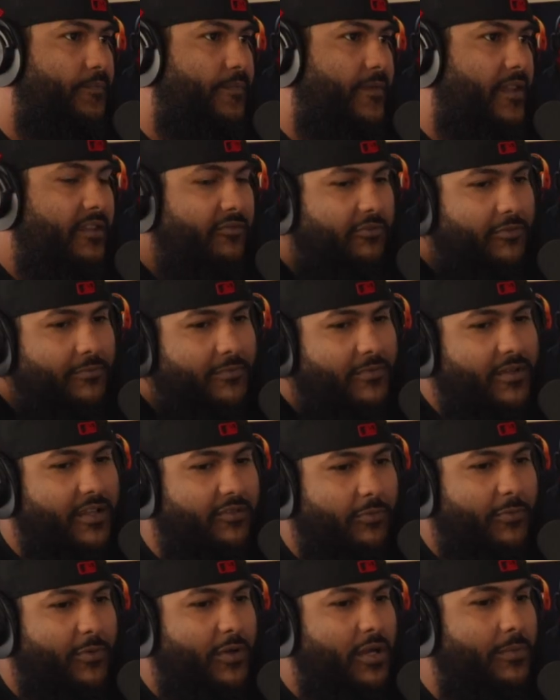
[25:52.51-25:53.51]
Give him, give
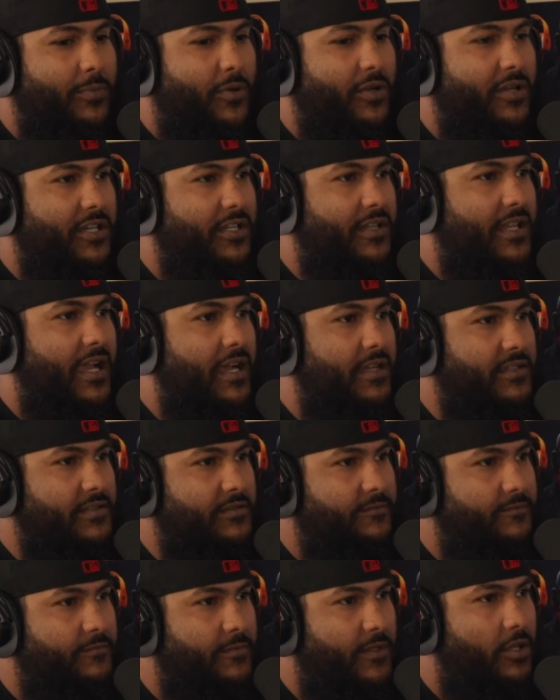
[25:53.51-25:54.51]
him a couple hundred thousand.
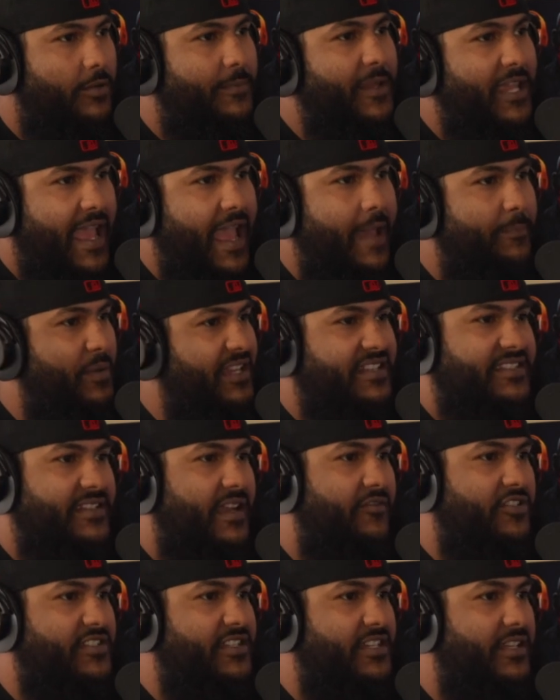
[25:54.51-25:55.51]
Yeah, he'll be happy. He's
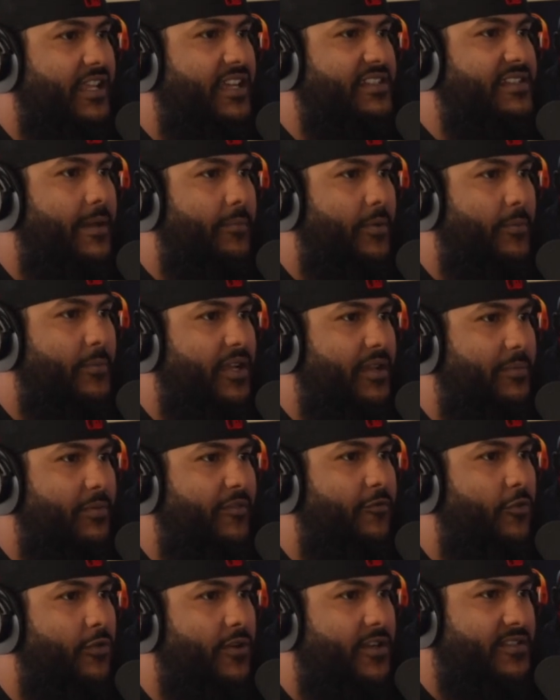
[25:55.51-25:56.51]
never seen that type of money
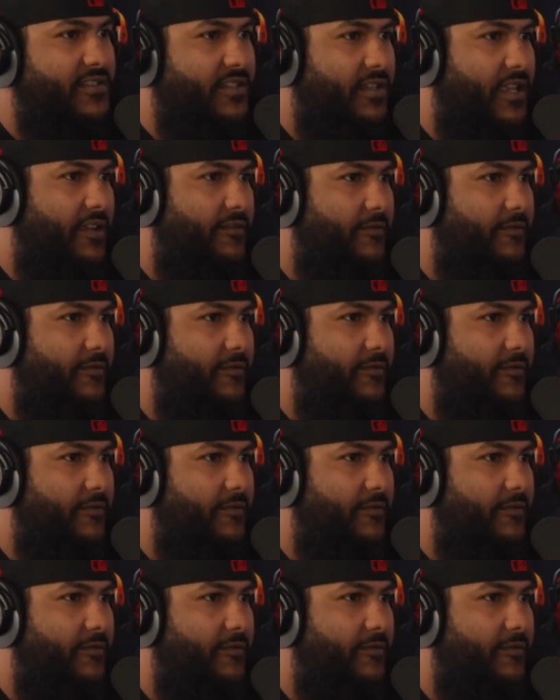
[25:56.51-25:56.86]
before in his life.